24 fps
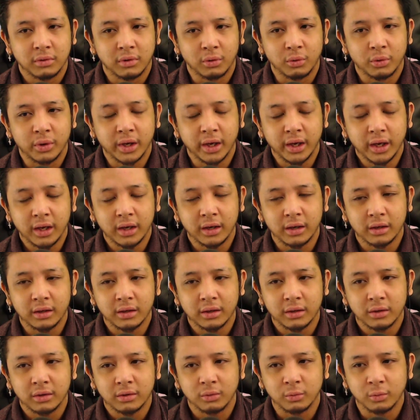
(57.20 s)
Okay.
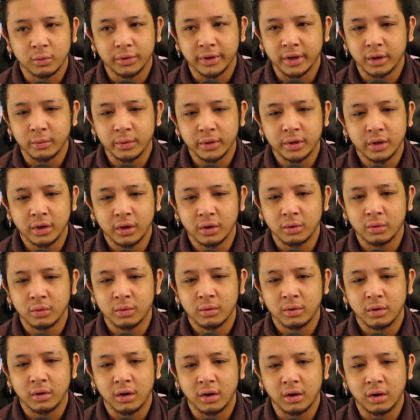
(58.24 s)
Well, there we
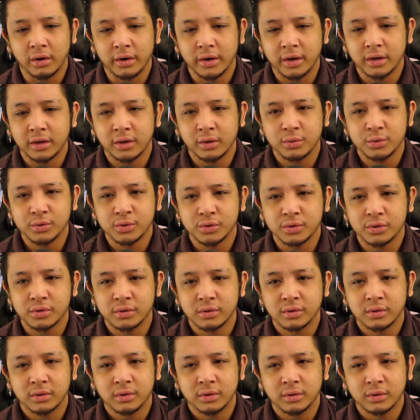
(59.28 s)
go. Arya knows